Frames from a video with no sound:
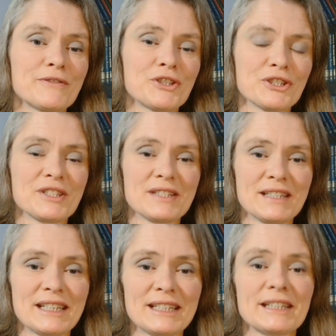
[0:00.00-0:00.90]
just
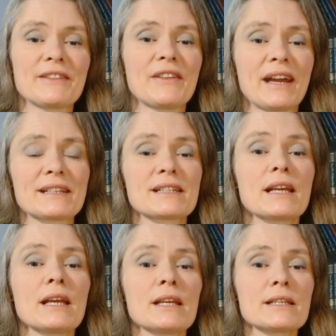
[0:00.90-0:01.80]
seen that
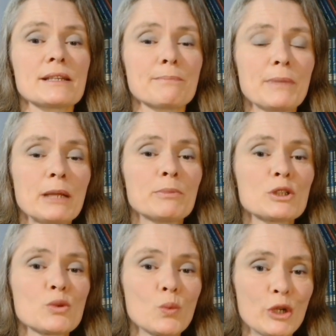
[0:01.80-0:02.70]

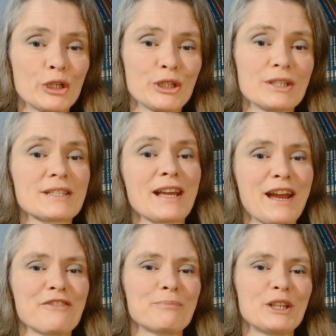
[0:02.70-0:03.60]
people's words
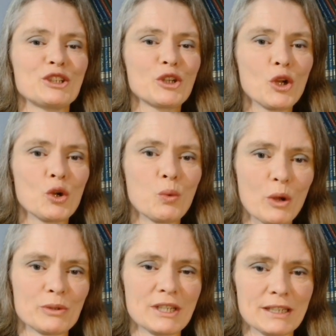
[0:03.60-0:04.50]
have been
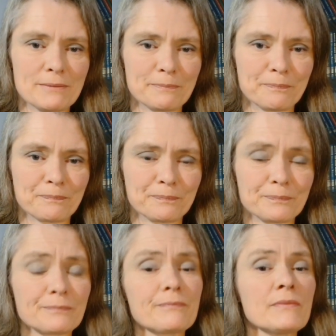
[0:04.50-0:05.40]
quoted.
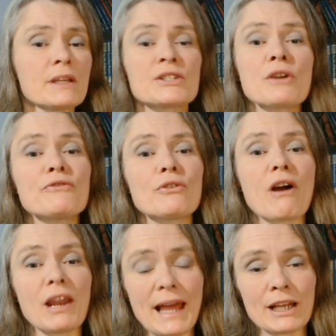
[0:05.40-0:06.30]
So for
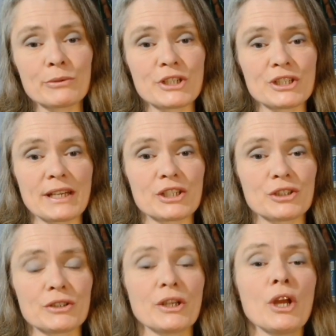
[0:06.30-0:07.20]
our language
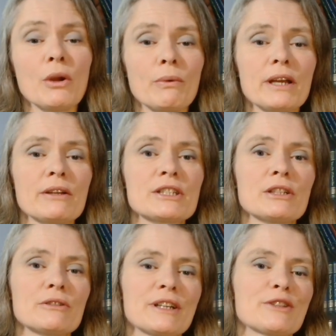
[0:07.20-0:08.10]
section, we're going to
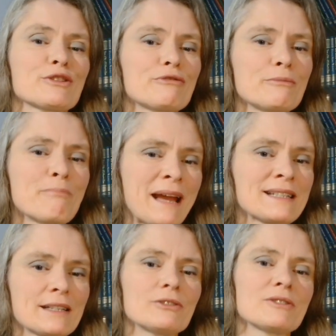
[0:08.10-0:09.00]
look at the
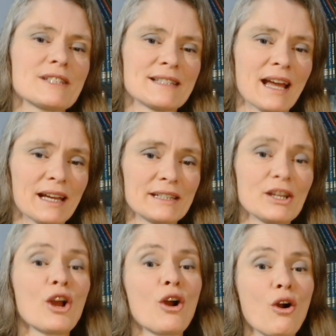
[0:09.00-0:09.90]
grammatical side
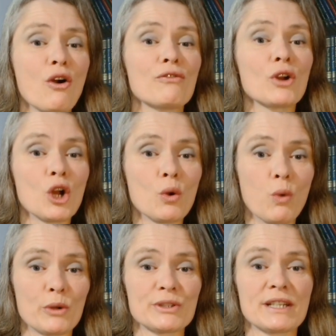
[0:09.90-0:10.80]
of
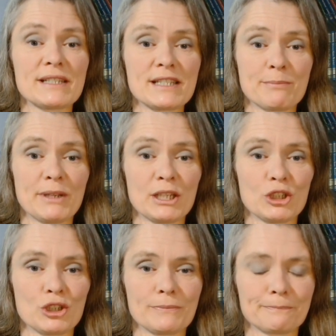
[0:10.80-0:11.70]
quoting
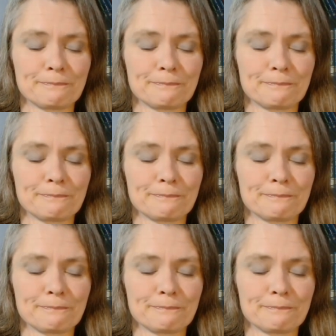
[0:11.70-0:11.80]
speech.